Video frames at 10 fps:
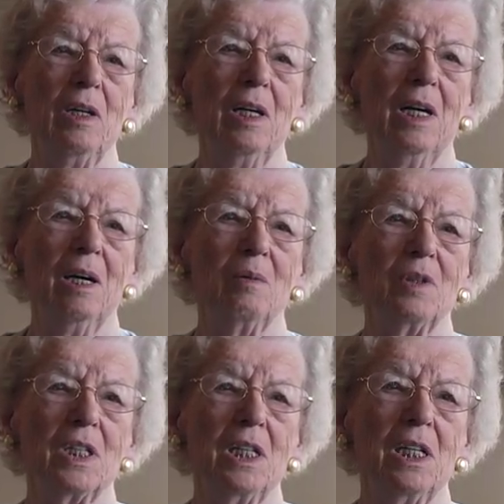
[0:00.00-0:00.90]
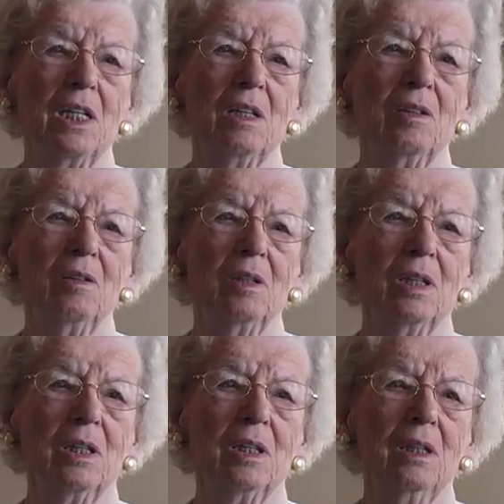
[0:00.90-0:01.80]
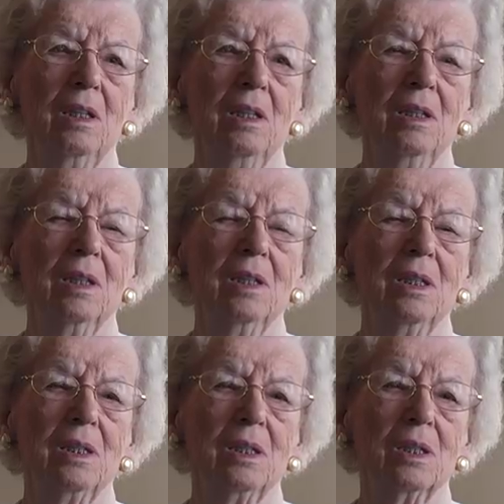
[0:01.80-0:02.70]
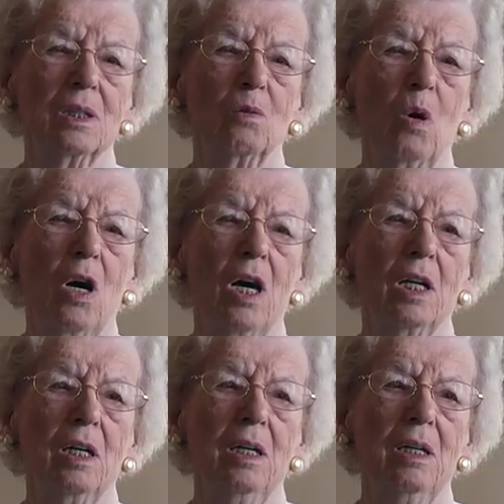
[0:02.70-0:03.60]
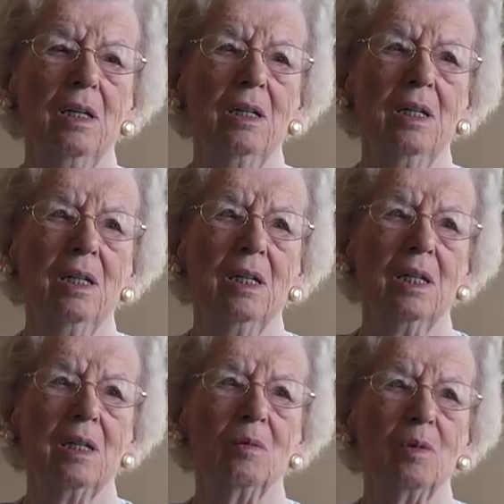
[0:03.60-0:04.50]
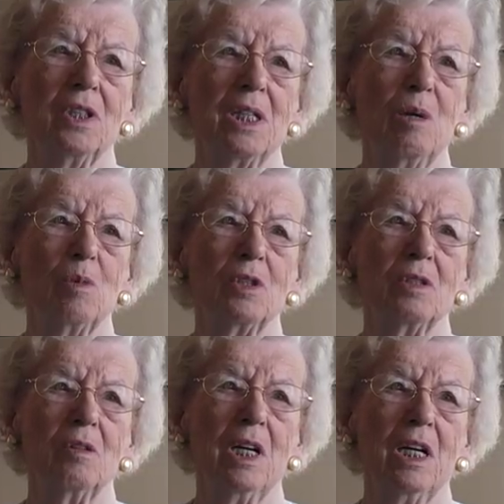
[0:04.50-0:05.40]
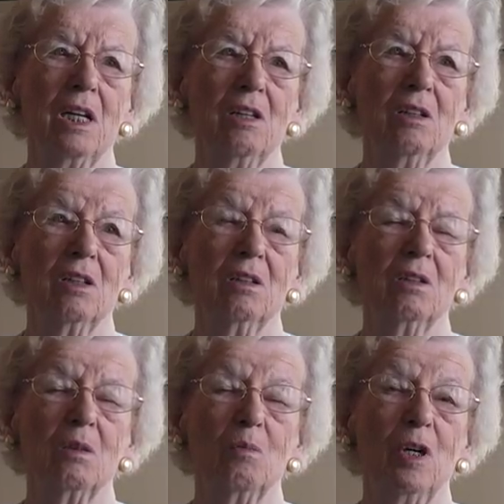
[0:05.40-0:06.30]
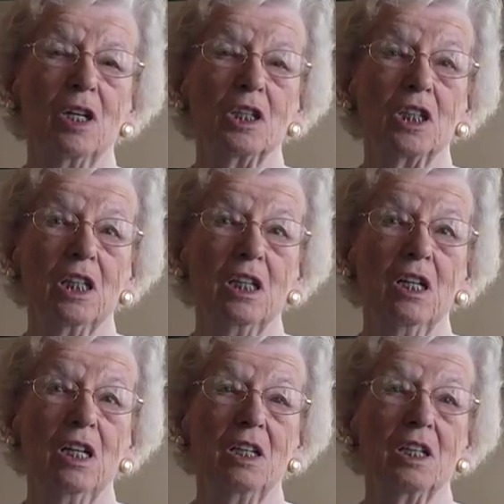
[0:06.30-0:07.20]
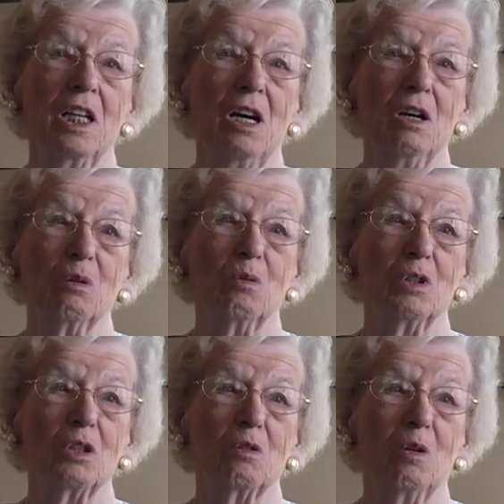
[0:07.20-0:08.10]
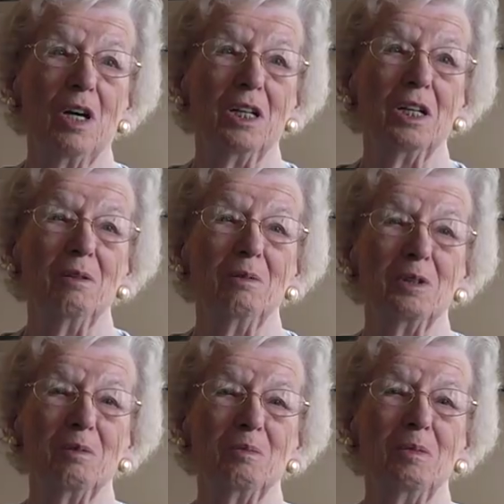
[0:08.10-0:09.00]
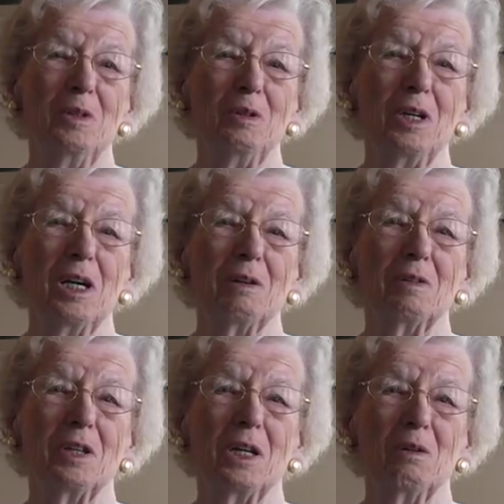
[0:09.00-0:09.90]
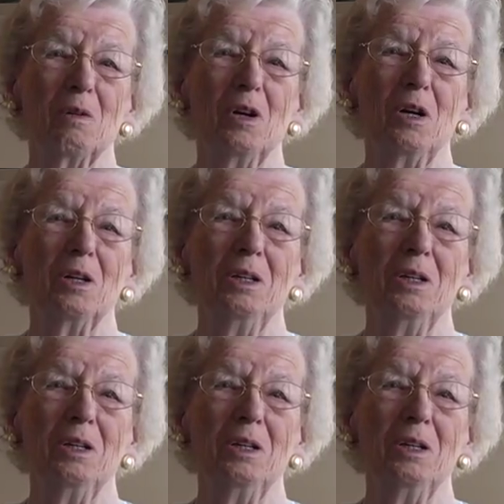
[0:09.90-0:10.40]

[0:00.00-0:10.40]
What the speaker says: I was in the squad that was demonstrating good marching, not the awkward squad that was doing everything wrong.